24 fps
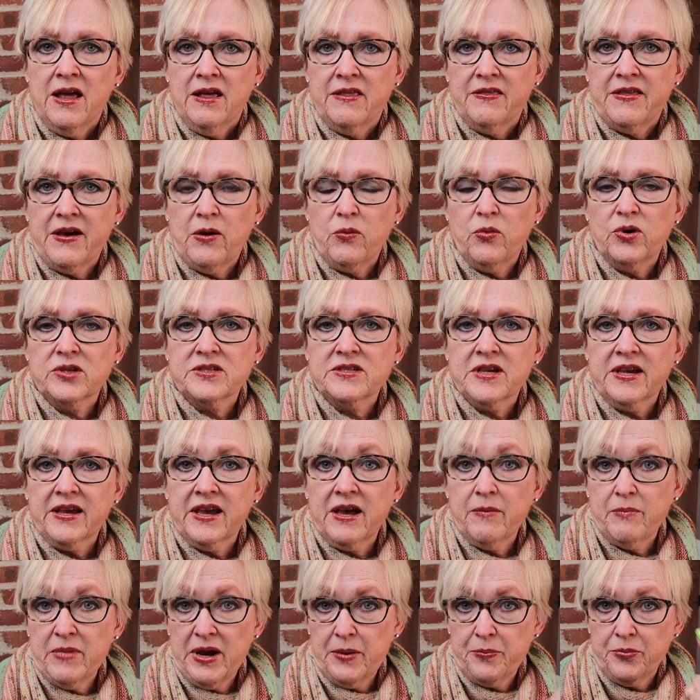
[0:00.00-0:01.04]
that once I
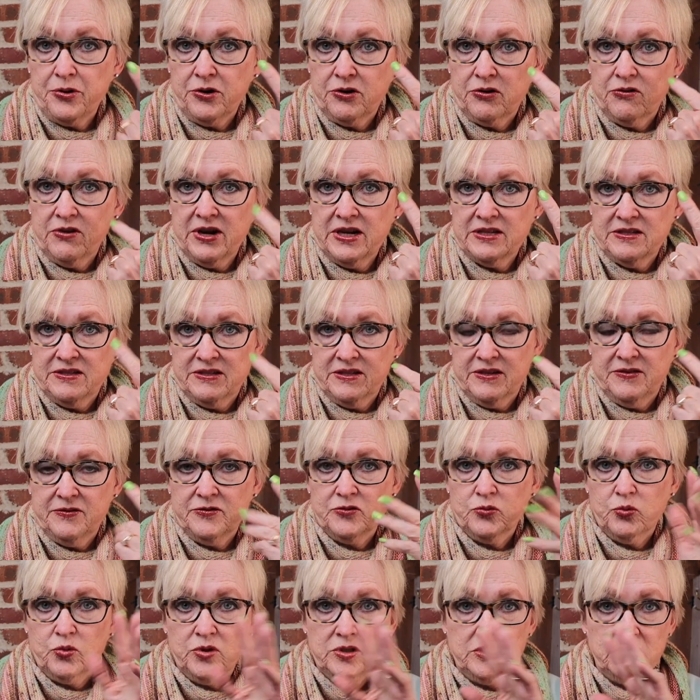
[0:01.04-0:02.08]
get my
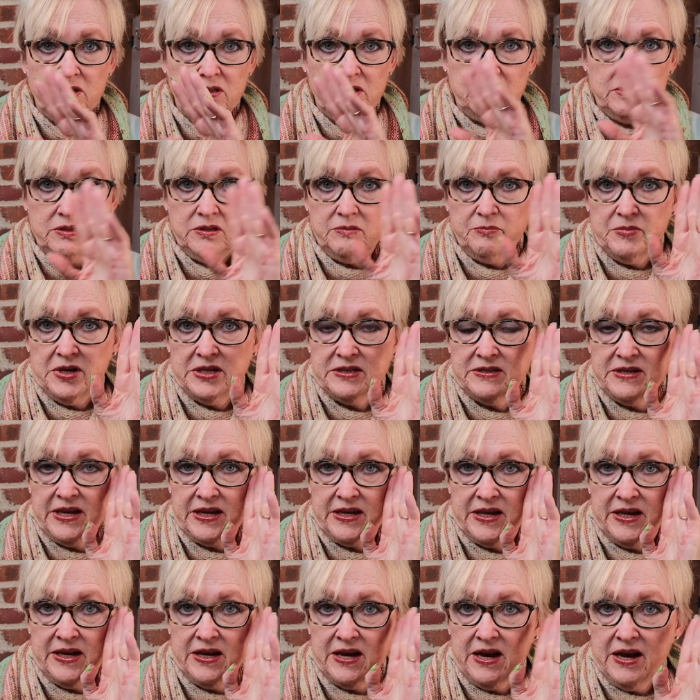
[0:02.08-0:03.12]
progressives, once my
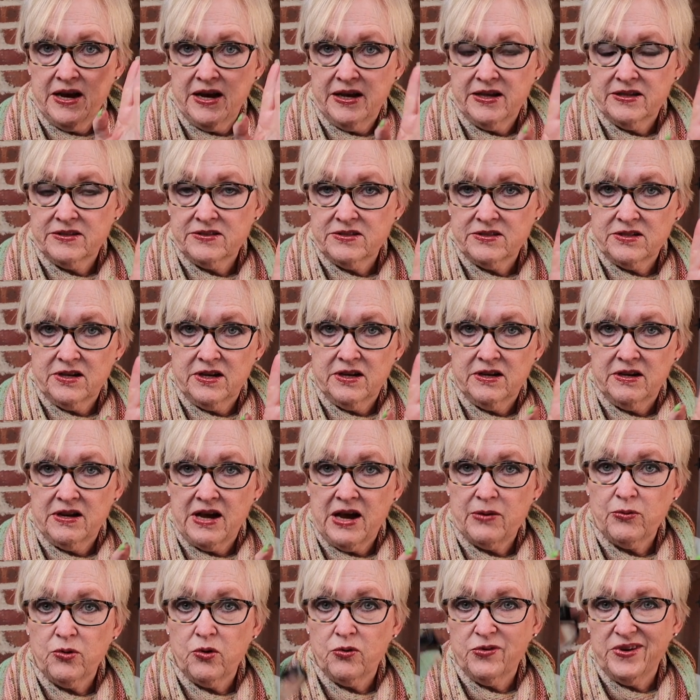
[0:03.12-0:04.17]
second eye is done,
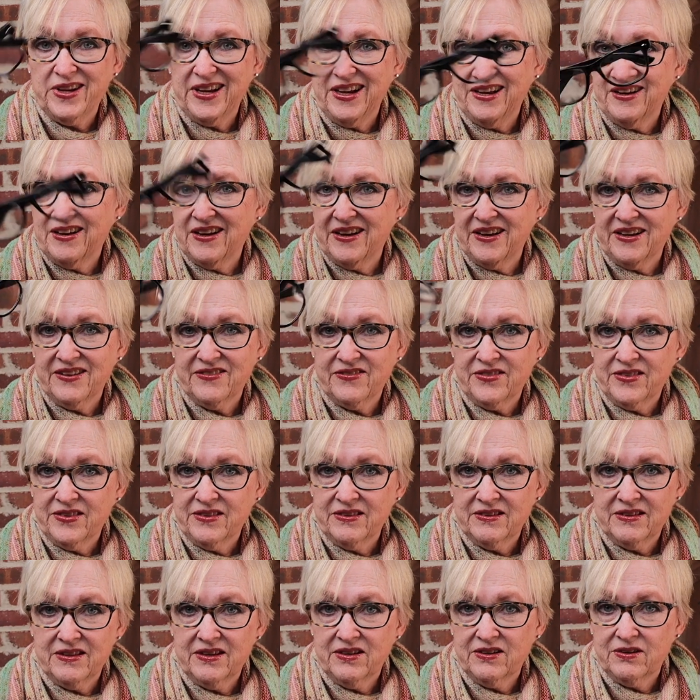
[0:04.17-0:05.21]
I won't need any of,
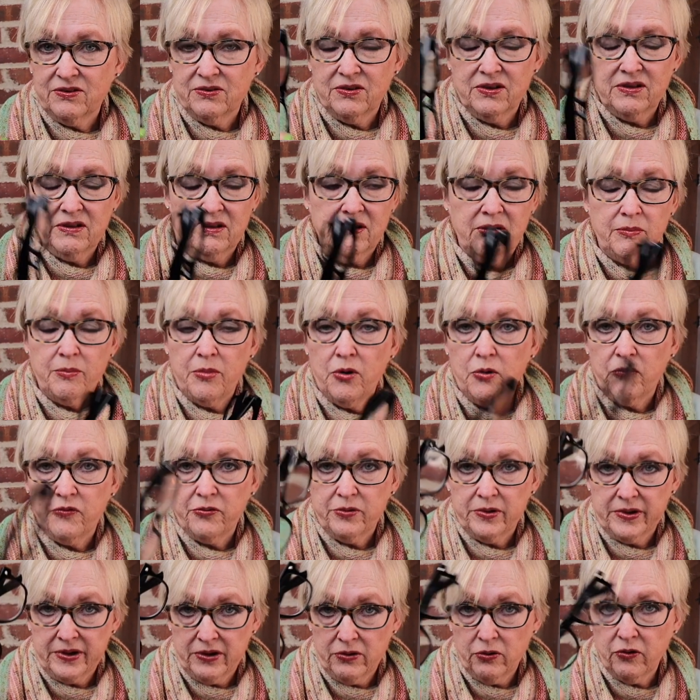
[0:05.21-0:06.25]

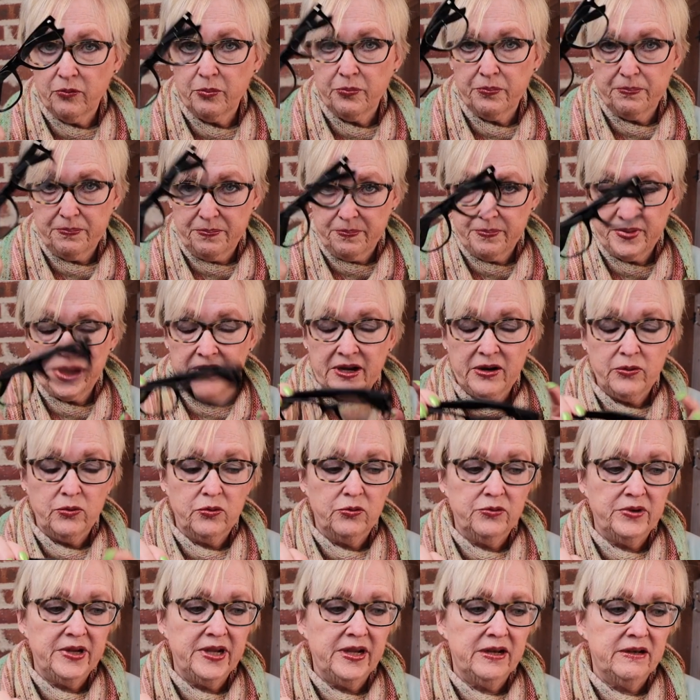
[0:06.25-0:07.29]
hoping I
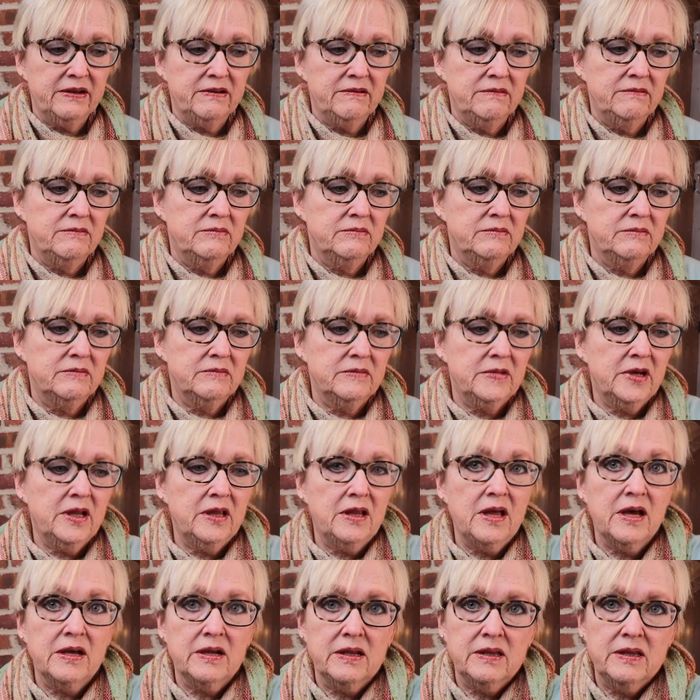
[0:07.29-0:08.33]
won't need a
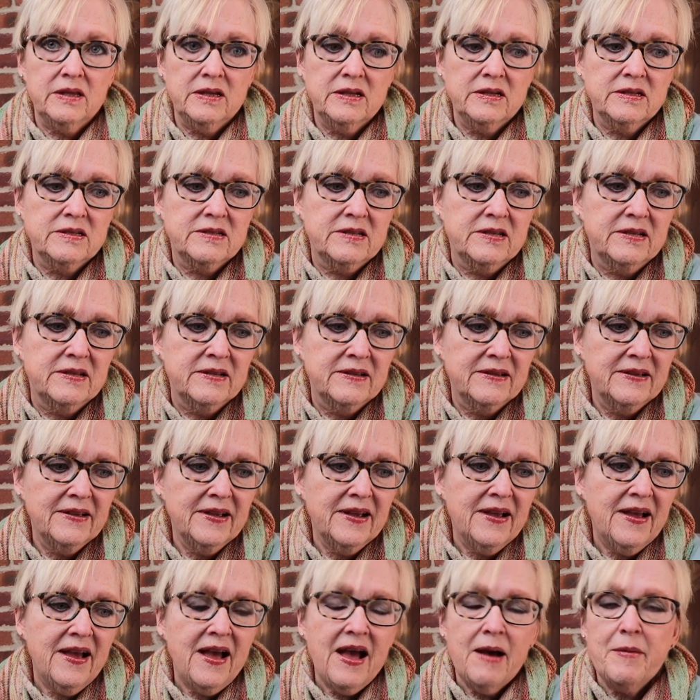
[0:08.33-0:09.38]
lot of these.
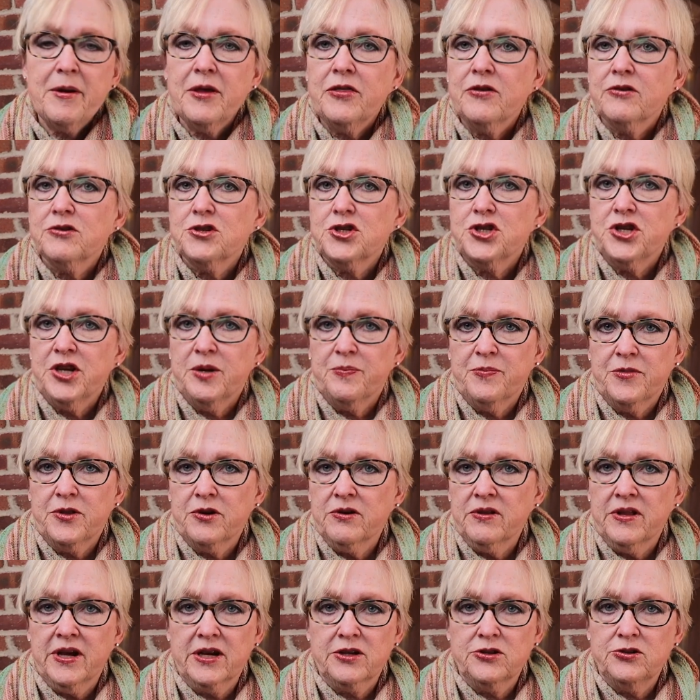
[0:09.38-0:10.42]
I mean, they're cheap.
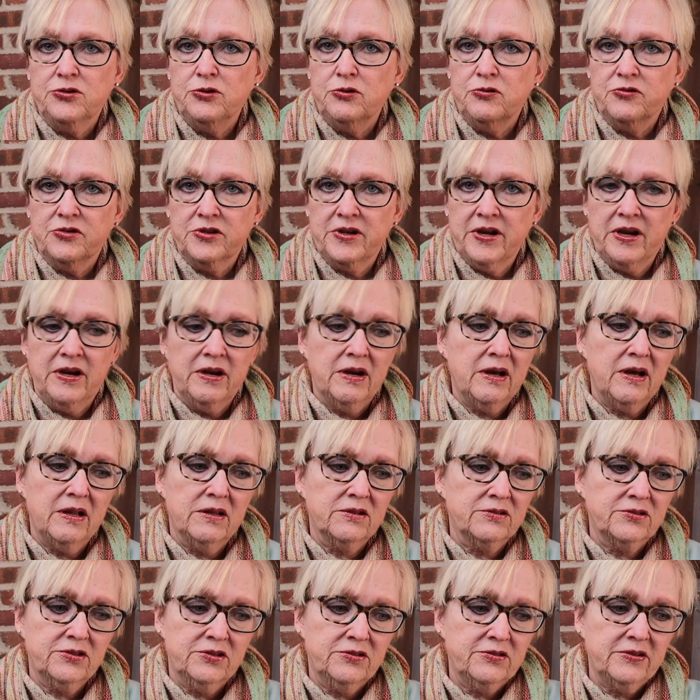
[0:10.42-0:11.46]
They're like 2 for
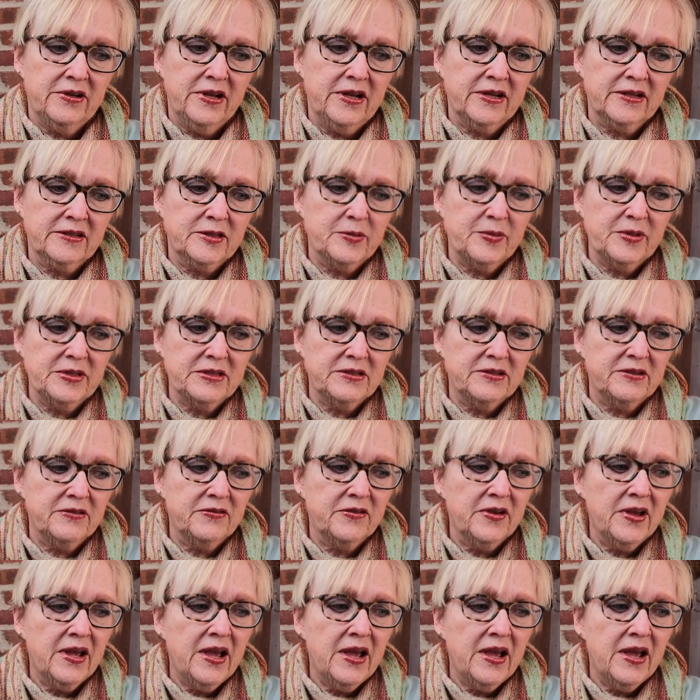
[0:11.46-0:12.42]
$10. They're not expensive.